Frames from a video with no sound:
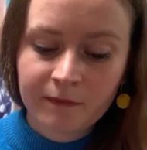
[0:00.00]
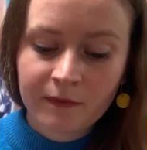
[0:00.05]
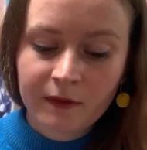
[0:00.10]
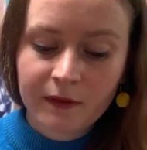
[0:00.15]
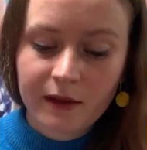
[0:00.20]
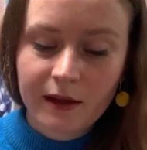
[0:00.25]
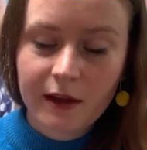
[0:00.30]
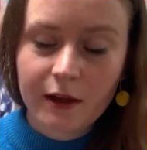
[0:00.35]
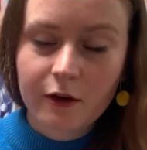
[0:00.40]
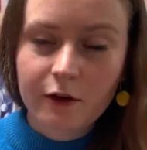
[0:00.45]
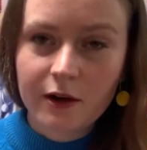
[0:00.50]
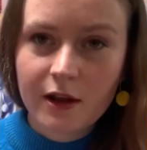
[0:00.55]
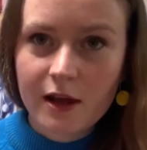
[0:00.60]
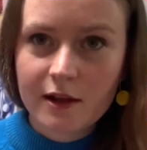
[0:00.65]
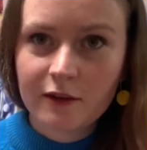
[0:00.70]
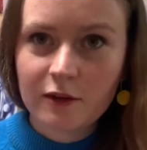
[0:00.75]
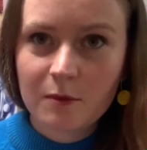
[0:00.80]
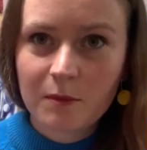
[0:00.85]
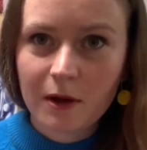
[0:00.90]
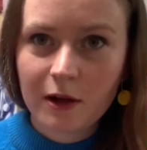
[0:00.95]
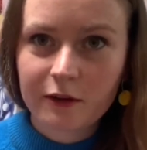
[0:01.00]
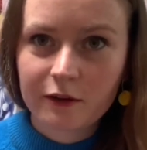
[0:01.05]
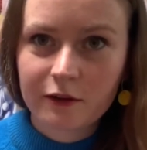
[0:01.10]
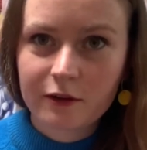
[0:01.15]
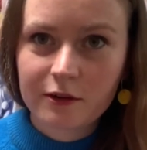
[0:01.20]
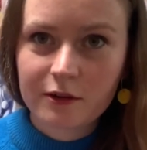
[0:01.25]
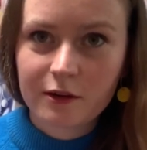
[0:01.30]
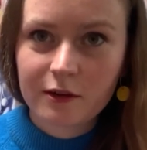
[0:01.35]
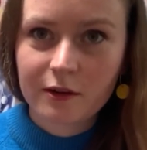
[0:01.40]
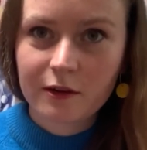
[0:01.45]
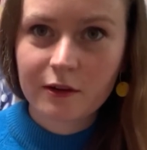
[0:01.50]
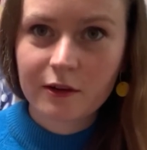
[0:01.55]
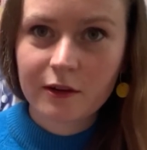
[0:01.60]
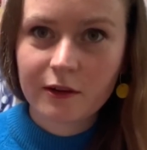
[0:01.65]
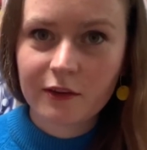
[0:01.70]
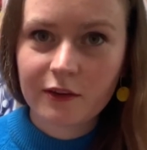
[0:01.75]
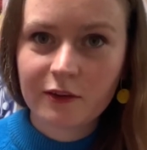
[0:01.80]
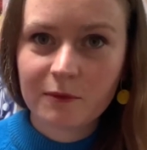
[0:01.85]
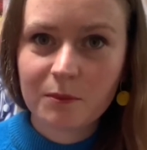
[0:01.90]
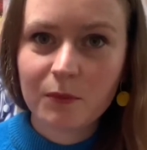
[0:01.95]
it creates a much
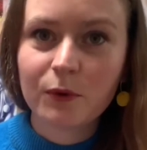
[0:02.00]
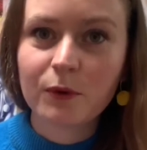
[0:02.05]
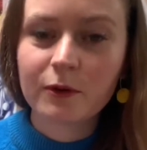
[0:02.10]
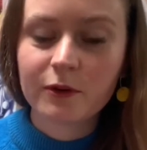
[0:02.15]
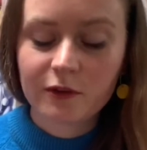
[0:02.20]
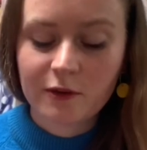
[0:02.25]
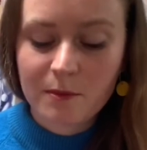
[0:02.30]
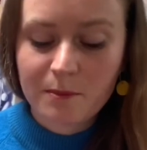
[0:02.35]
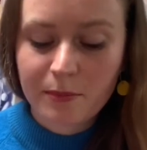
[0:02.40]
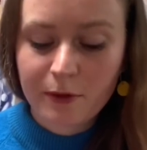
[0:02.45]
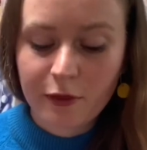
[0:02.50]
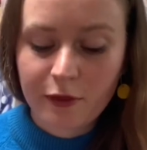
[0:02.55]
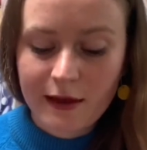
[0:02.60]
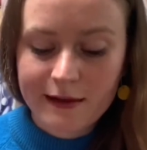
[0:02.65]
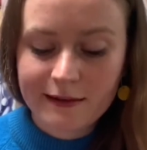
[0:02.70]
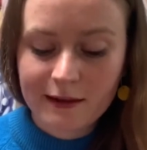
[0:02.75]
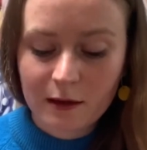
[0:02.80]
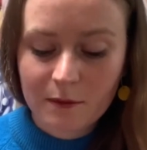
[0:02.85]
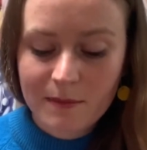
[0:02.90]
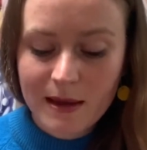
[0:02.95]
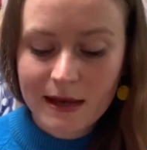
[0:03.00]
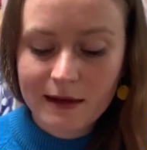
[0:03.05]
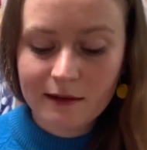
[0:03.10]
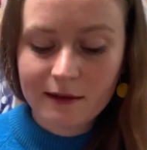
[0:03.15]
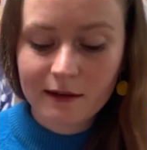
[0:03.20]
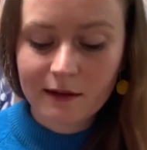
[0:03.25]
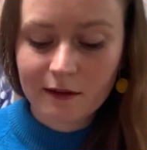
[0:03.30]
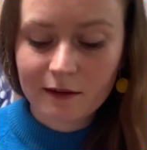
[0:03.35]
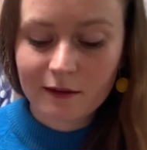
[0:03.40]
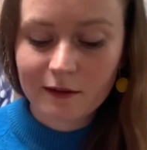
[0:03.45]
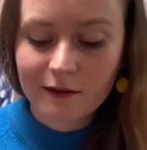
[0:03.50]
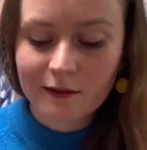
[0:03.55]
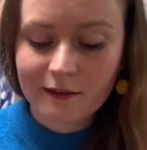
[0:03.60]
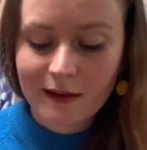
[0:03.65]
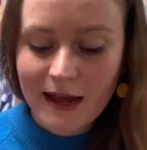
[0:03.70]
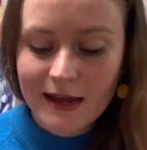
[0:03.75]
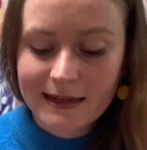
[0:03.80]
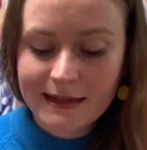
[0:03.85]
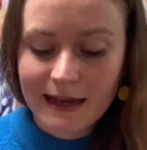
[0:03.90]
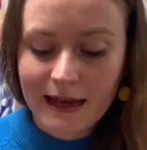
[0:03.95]
more sympathetic mend. It doesn't
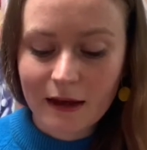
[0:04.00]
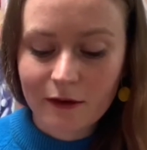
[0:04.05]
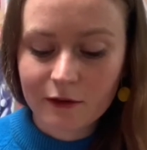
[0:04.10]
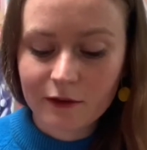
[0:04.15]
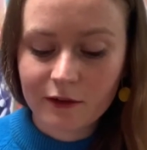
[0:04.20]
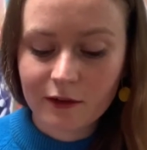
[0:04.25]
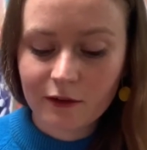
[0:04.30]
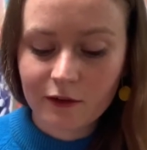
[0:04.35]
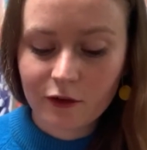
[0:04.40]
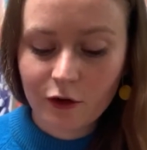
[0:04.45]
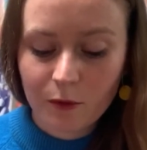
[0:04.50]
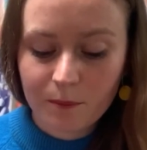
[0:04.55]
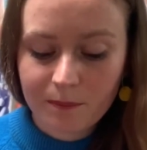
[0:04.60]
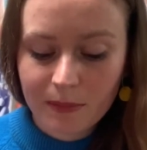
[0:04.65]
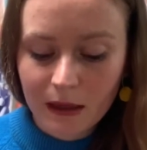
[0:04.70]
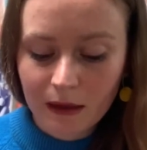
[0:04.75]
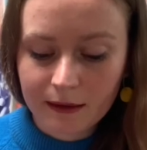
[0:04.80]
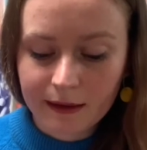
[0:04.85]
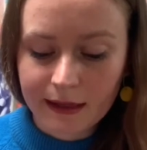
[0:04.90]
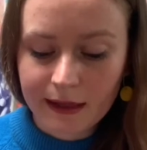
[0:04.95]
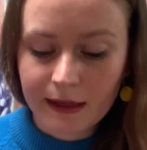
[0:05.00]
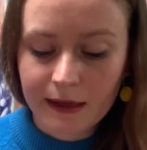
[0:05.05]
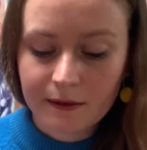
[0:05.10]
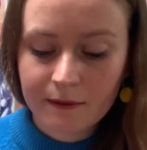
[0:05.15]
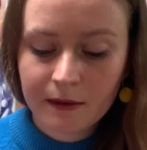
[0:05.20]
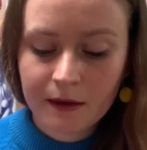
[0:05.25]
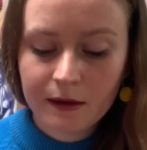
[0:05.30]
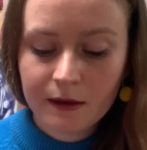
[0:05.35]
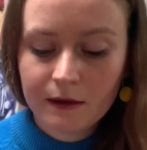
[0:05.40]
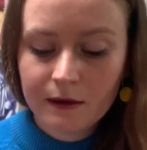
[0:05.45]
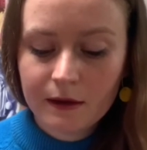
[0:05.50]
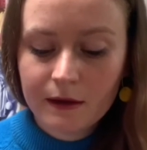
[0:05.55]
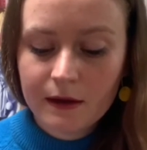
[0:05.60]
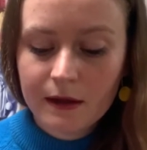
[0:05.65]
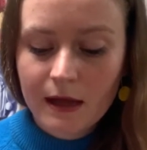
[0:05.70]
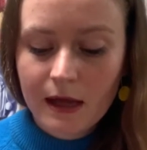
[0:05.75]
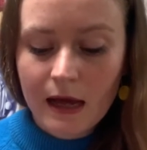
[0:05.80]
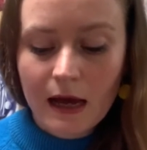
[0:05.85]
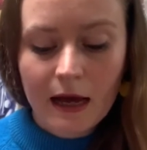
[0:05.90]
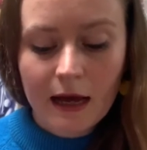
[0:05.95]
stand out, it's not bulky,
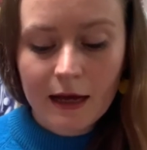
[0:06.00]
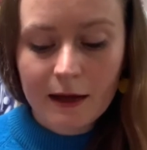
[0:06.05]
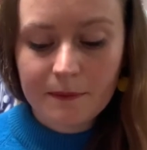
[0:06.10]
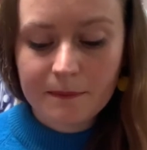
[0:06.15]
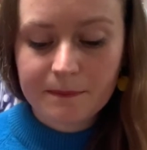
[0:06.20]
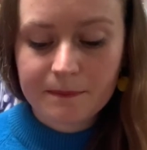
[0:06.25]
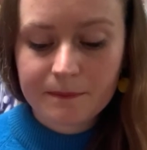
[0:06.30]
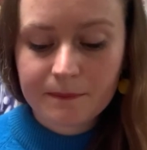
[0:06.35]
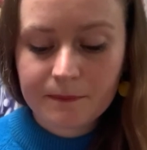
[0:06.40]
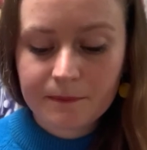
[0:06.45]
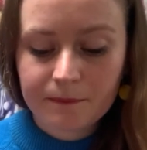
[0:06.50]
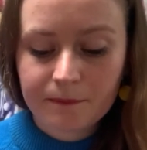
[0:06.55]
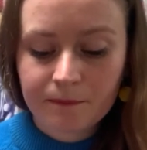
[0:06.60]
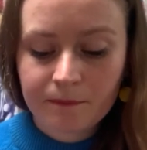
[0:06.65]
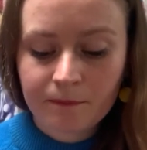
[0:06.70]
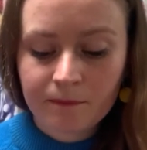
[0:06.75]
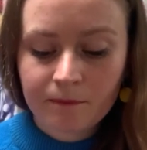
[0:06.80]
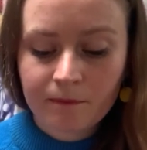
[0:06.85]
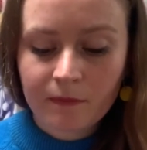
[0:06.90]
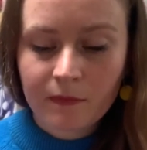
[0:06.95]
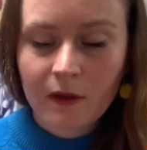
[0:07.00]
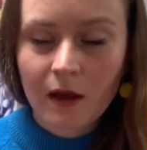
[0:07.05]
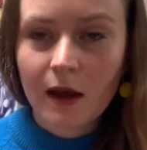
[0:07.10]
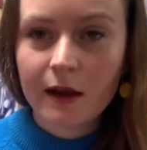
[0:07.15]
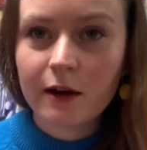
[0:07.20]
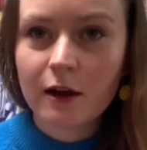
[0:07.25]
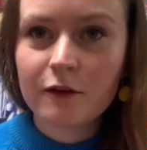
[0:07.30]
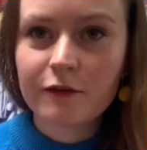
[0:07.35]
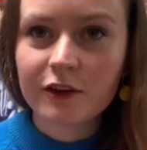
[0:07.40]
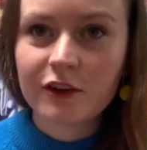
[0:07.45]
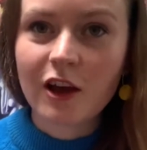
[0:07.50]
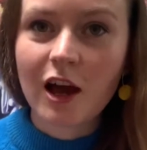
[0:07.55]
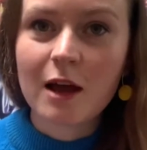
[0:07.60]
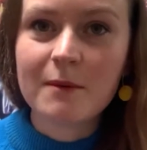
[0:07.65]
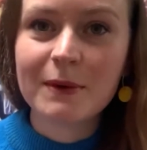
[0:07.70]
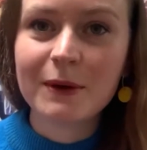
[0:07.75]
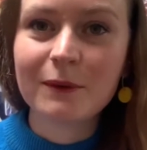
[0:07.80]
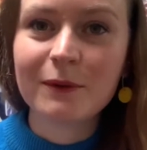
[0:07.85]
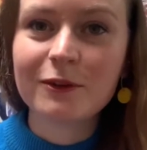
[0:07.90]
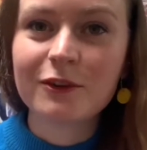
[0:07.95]
and over time
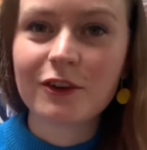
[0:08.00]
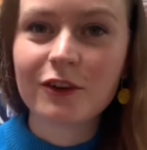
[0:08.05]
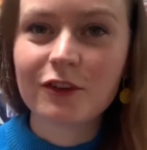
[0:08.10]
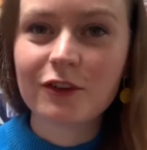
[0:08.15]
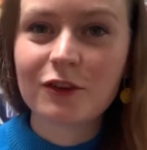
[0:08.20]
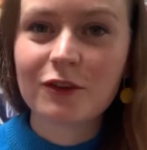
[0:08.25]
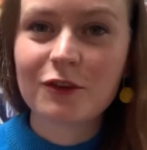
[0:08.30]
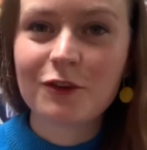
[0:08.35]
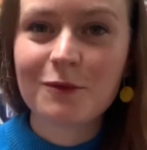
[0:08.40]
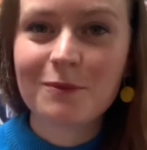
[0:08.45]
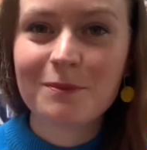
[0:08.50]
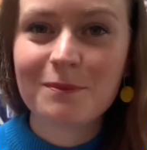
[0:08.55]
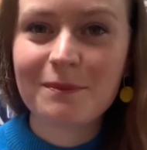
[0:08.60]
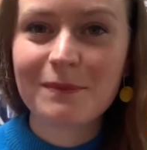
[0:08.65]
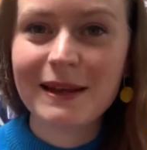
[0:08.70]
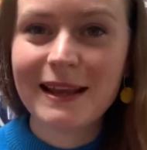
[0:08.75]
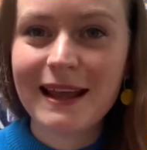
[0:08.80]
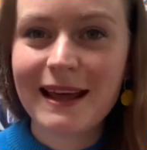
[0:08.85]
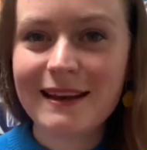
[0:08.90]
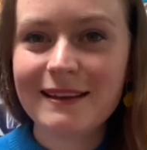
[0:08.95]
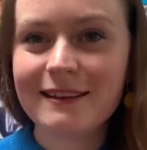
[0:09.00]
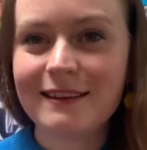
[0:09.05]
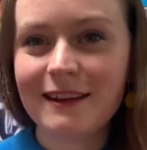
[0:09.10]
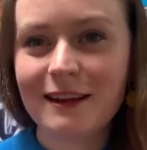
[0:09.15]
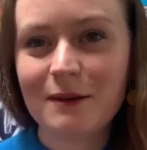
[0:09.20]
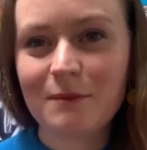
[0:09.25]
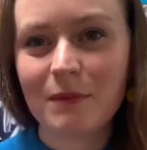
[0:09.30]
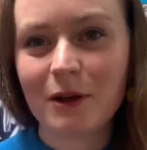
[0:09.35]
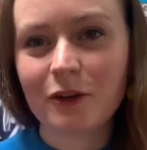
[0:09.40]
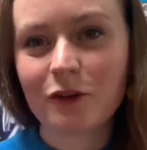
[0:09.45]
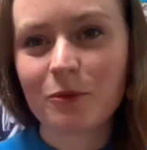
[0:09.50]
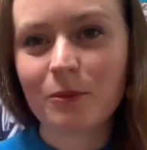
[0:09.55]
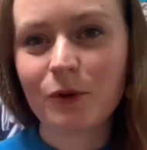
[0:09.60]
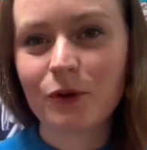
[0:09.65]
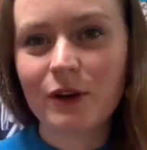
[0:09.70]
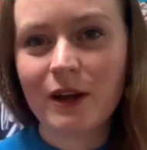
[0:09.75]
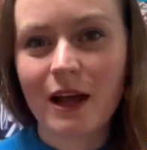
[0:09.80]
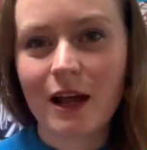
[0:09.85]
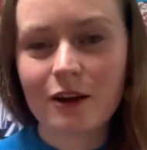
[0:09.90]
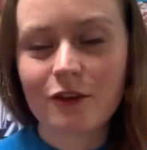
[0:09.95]
it will just blend in much more
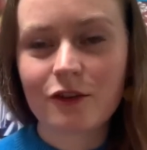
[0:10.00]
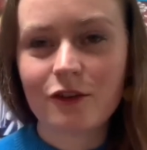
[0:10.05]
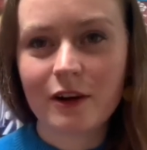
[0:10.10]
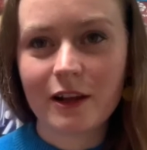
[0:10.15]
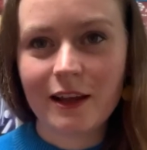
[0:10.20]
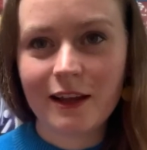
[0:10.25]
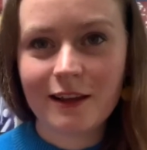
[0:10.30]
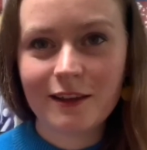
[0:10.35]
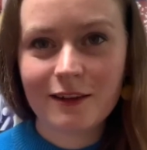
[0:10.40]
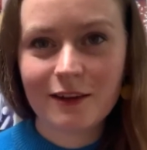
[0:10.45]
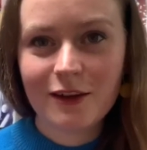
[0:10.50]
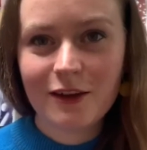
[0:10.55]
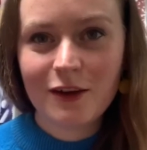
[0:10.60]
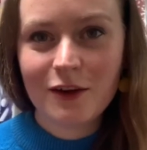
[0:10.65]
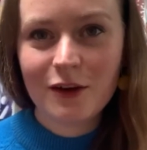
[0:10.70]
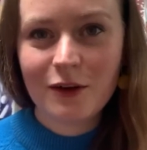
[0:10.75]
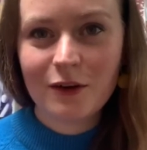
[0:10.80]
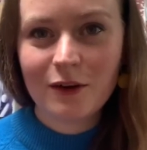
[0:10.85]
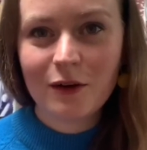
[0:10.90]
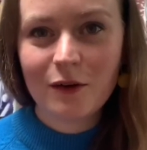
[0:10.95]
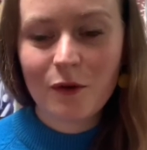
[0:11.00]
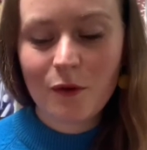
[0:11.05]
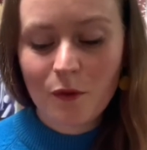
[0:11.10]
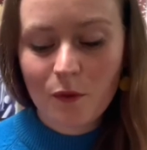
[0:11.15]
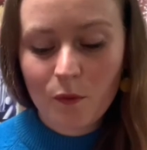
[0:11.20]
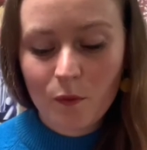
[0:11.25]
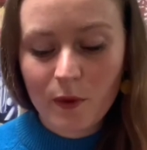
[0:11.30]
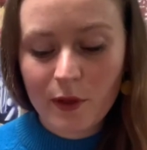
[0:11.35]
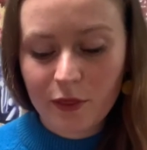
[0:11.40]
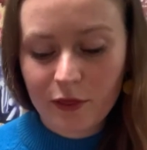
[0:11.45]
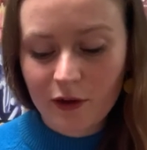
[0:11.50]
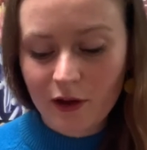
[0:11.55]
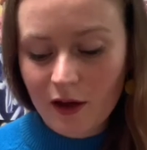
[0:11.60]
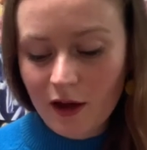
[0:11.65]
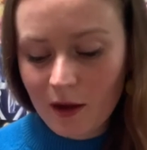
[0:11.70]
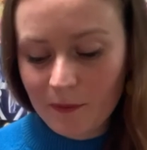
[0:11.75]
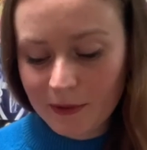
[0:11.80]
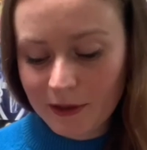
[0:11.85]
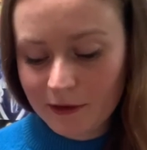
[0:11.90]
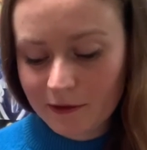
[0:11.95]
naturally with the
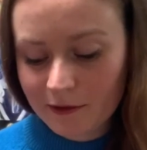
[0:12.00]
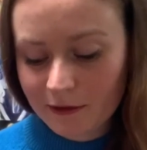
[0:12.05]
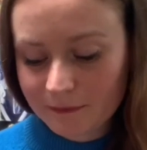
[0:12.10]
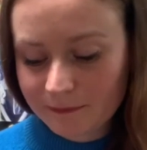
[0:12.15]
garment.